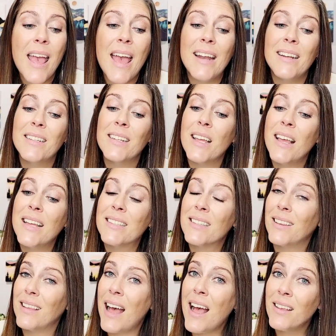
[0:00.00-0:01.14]
And it's
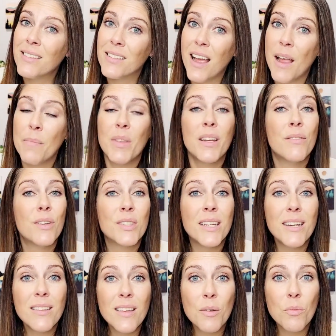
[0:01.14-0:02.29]
the last time that if there's
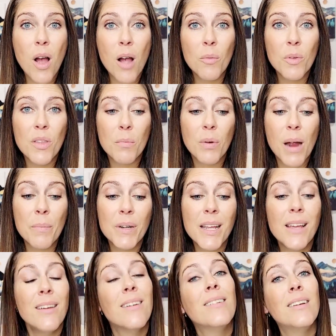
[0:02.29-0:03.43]
anything wrong with the
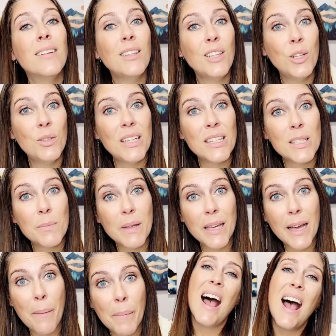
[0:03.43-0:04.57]
property, you need to speak
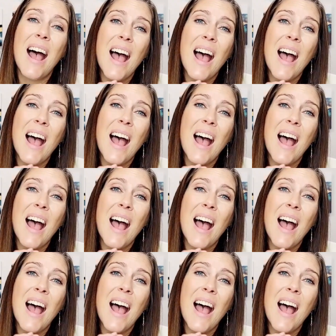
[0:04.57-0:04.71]
up.